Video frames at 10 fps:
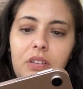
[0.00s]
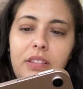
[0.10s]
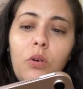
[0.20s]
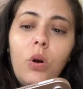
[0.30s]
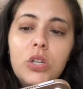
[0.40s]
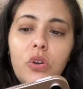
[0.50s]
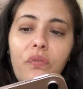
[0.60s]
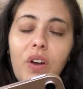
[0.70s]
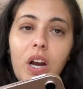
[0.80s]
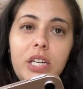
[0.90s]
They're also
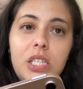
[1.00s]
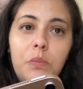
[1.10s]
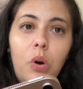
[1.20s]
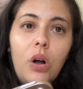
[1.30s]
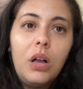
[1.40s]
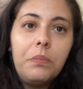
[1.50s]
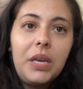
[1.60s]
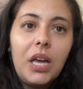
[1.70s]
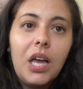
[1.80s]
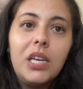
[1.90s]
very small
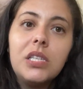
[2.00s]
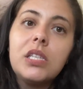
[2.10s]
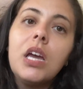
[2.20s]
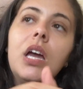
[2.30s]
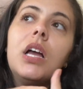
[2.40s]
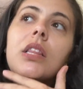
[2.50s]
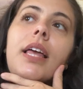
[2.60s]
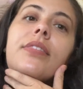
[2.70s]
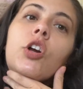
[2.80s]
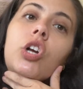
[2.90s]
because,
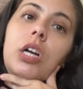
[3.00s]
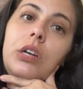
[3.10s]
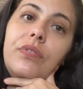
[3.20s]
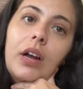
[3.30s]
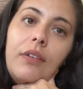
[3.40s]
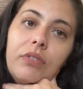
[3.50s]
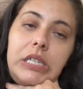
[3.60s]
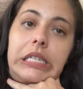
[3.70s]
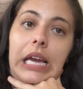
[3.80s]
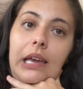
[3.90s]
like, they're good for
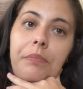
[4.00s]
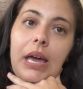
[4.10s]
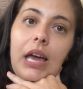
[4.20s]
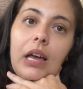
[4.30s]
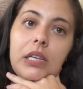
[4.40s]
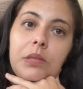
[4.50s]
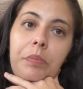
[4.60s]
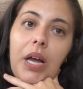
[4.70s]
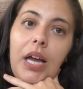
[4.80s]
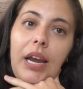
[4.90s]
everyday bags,
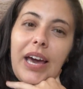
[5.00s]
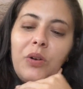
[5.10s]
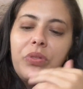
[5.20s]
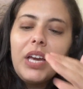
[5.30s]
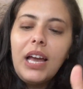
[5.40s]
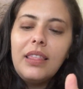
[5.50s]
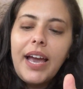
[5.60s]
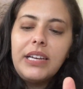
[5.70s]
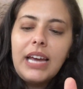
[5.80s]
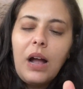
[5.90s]
but I don't think I
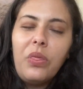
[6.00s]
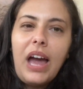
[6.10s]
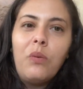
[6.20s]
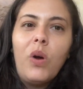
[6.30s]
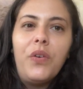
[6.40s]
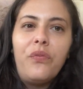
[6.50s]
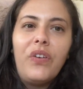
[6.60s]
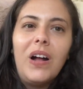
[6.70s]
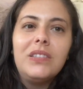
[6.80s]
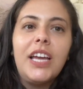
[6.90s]
liked how that one felt.